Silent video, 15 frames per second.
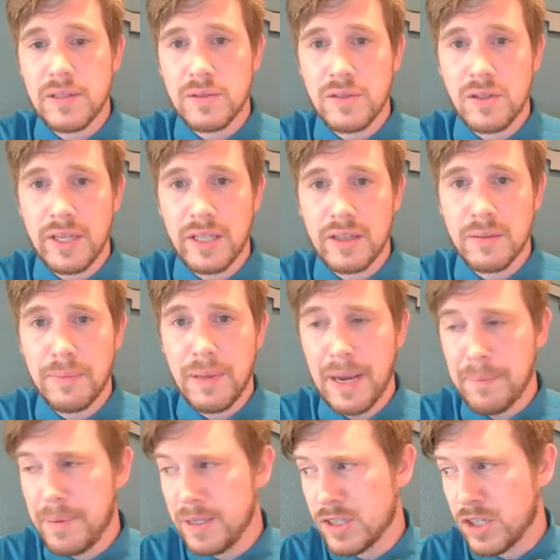that was looking at the
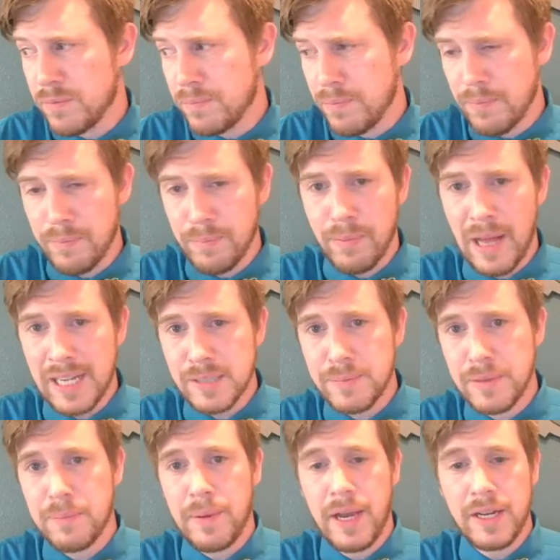
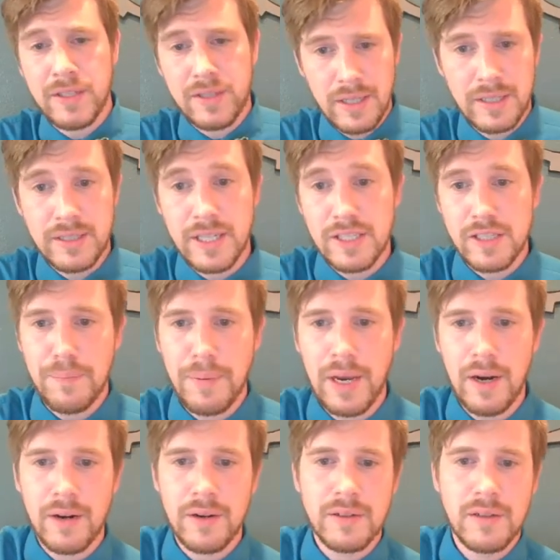blacksmith page then
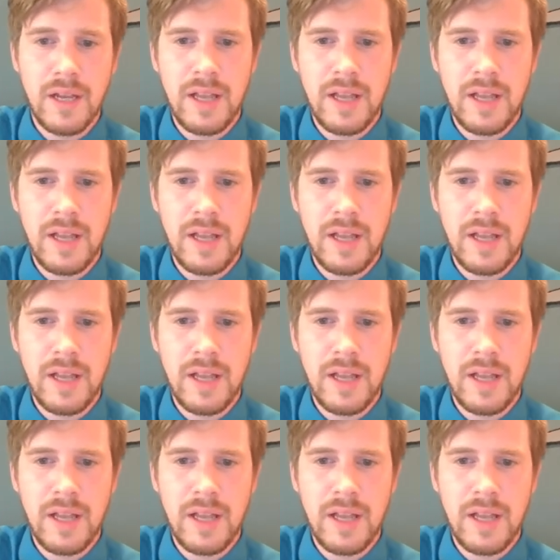disappeared.